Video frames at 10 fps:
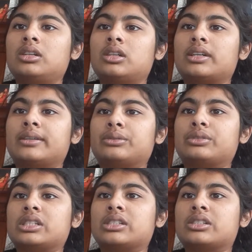I don't
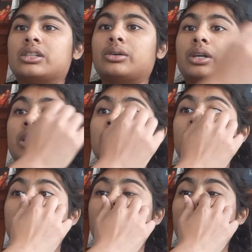think so. And the
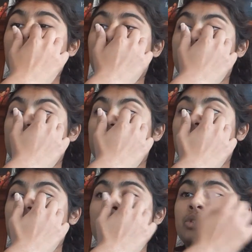gang all the
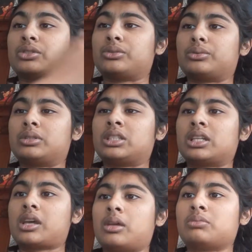time, so when it
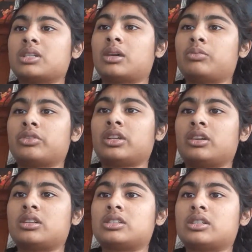came time for the
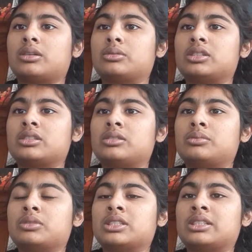yard sale, Wheezy
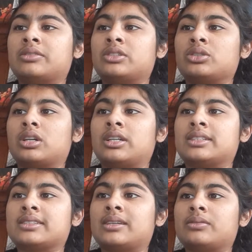wasn't even trying to
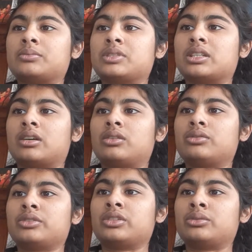save himself,
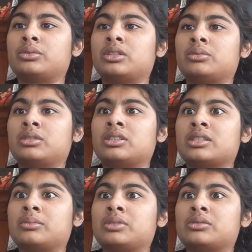and knew Woody would
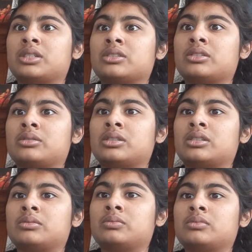attempt to rescue
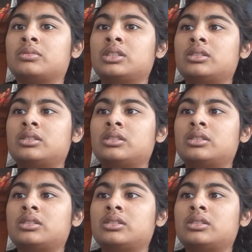him.